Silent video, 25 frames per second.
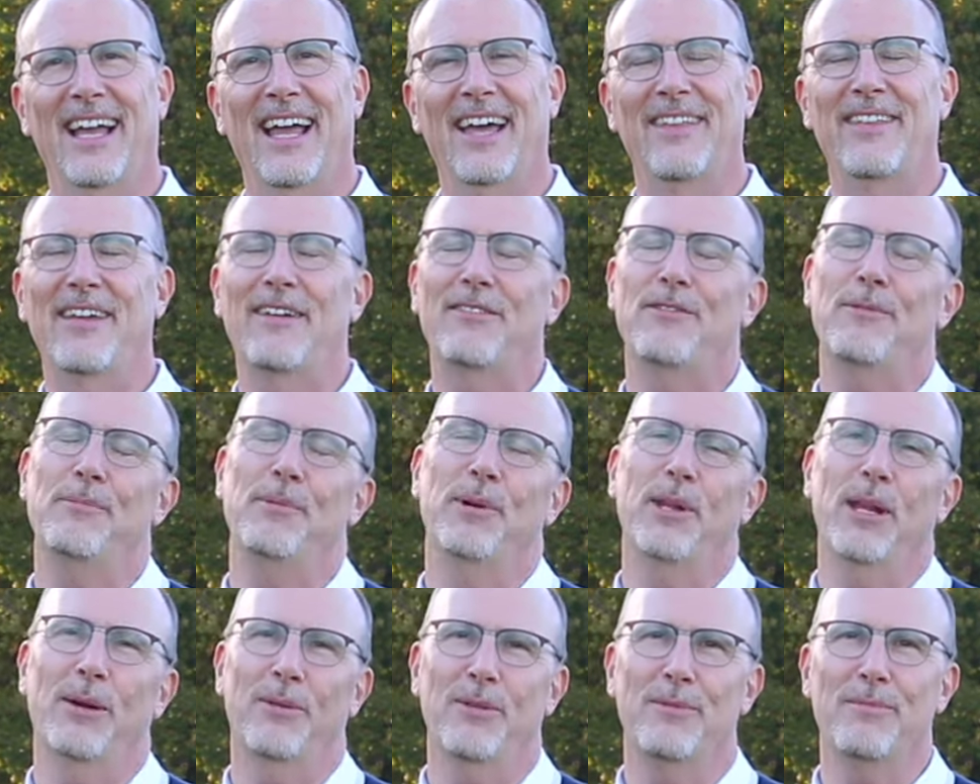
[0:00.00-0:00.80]
and they have to
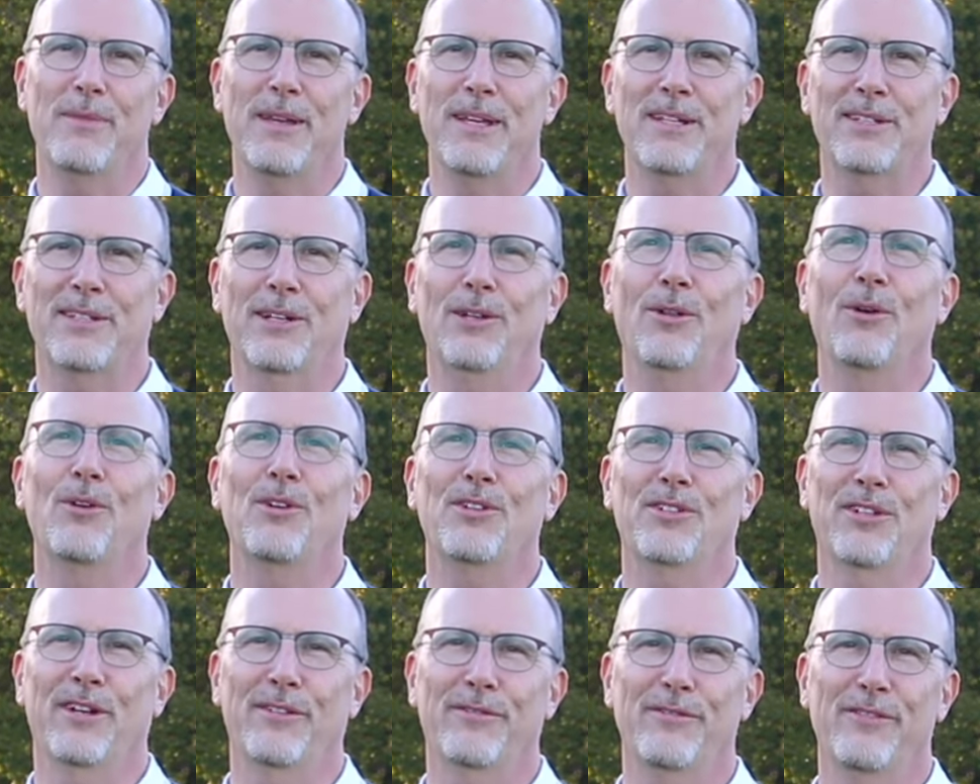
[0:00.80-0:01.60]
put up with me, so
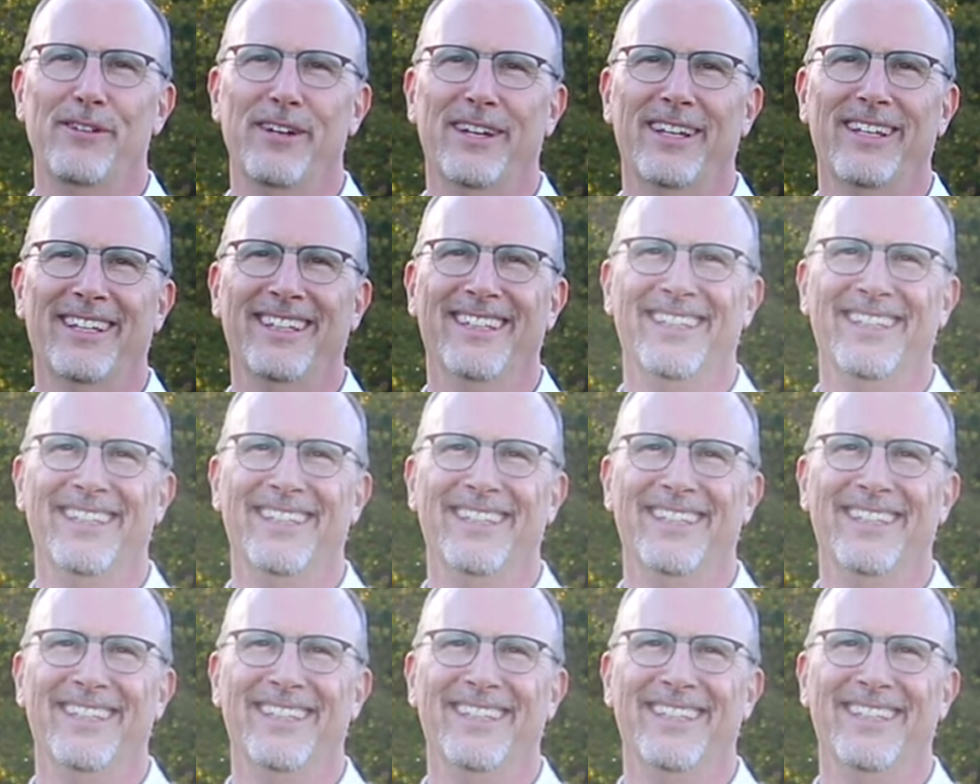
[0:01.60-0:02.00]
long suffering.